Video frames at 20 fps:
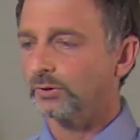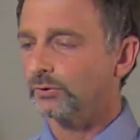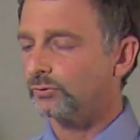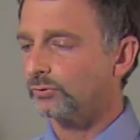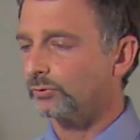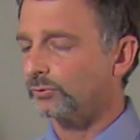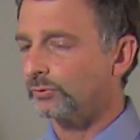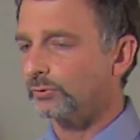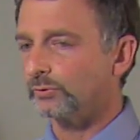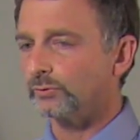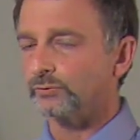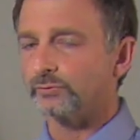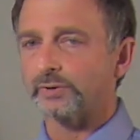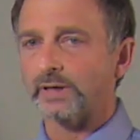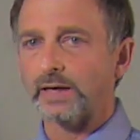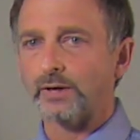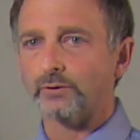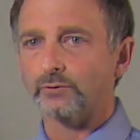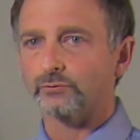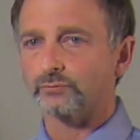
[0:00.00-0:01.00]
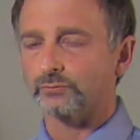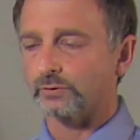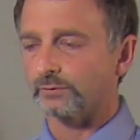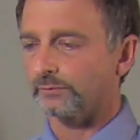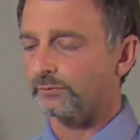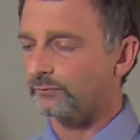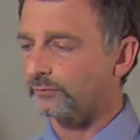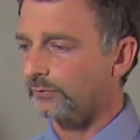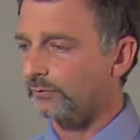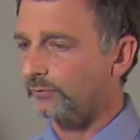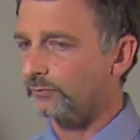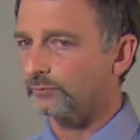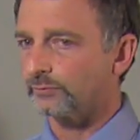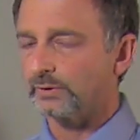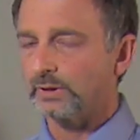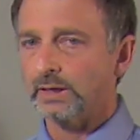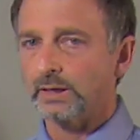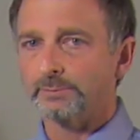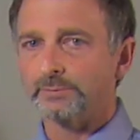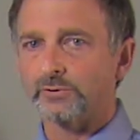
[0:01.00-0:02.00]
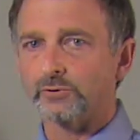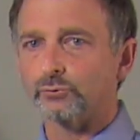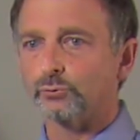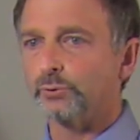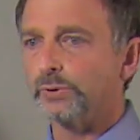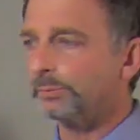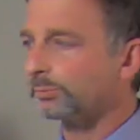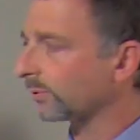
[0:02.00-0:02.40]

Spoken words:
to use our services, because we